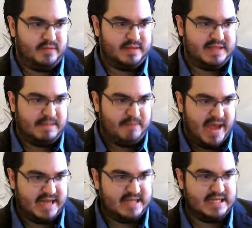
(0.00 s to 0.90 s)

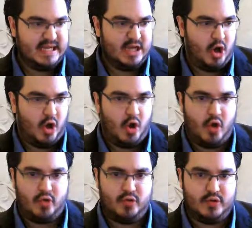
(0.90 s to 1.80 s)
depending
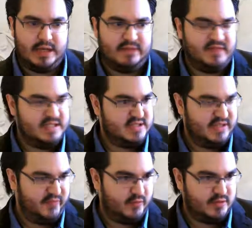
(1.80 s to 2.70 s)
on
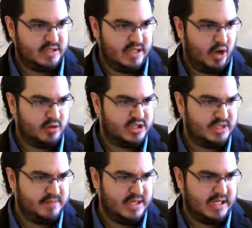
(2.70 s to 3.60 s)
the
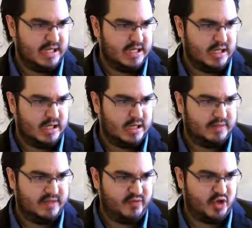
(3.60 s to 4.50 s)

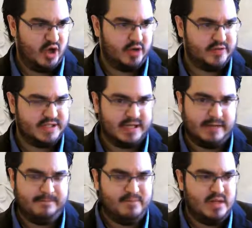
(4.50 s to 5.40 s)
RGB different colors
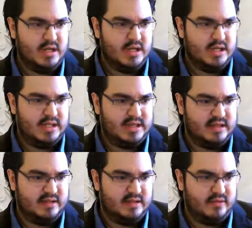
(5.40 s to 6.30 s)
here,
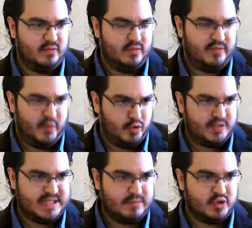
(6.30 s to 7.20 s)

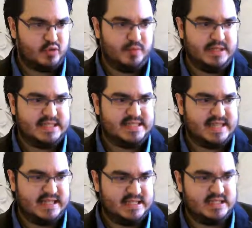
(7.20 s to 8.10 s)
photoreceptors will be
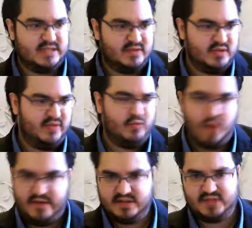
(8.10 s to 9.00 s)
sensitive to different
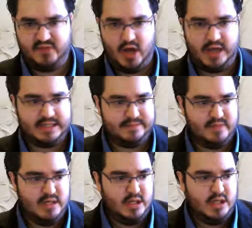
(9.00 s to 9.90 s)
wavelengths of light.
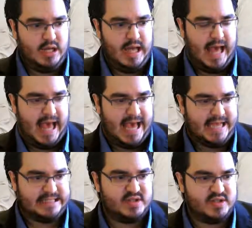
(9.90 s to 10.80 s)

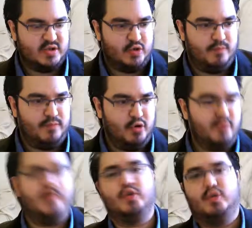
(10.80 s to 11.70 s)
And so the blue
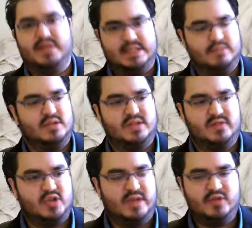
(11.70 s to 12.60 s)
photoreceptors, for
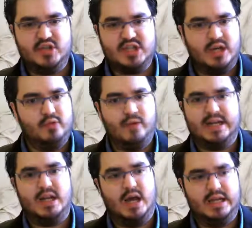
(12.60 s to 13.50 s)
example, if you shine red
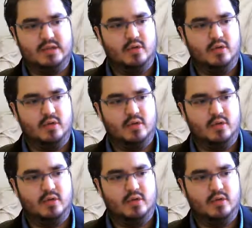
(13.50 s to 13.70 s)
light or